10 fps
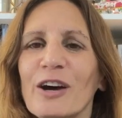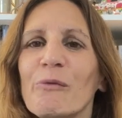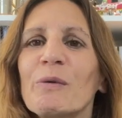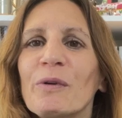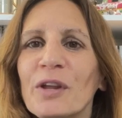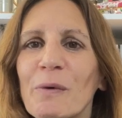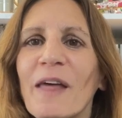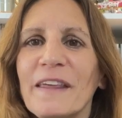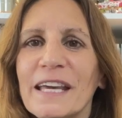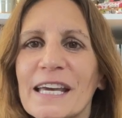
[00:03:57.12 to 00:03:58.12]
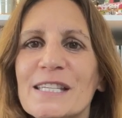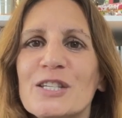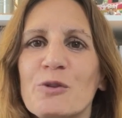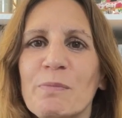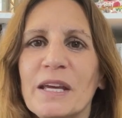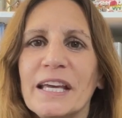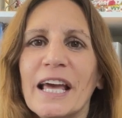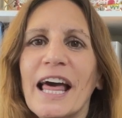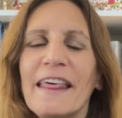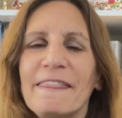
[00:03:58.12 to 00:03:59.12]
We really want the kids to
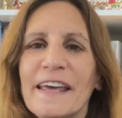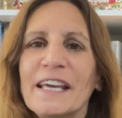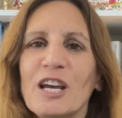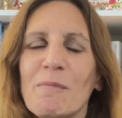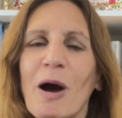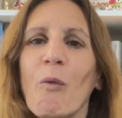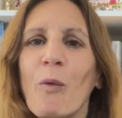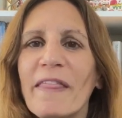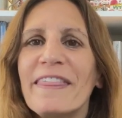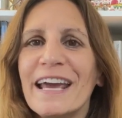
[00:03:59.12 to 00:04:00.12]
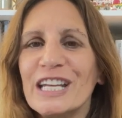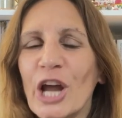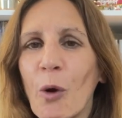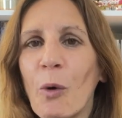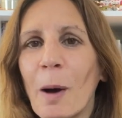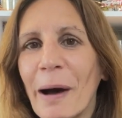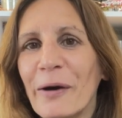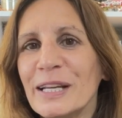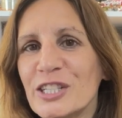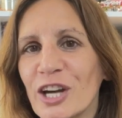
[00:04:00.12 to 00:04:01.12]
be thinking about what they know
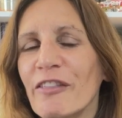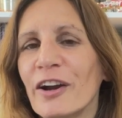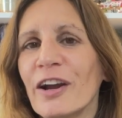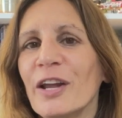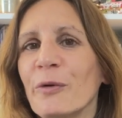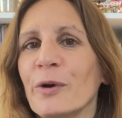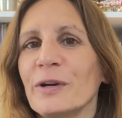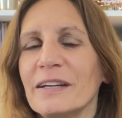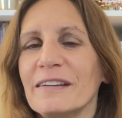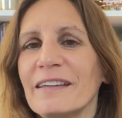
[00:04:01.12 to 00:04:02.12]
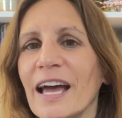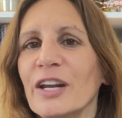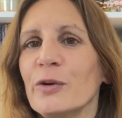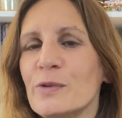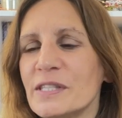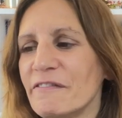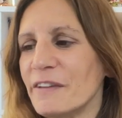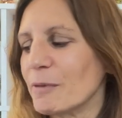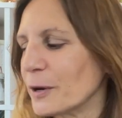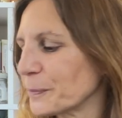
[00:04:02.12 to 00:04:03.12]
about each other in order to decide who's the
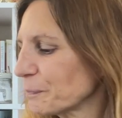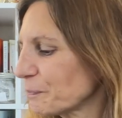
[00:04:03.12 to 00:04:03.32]
Fibber.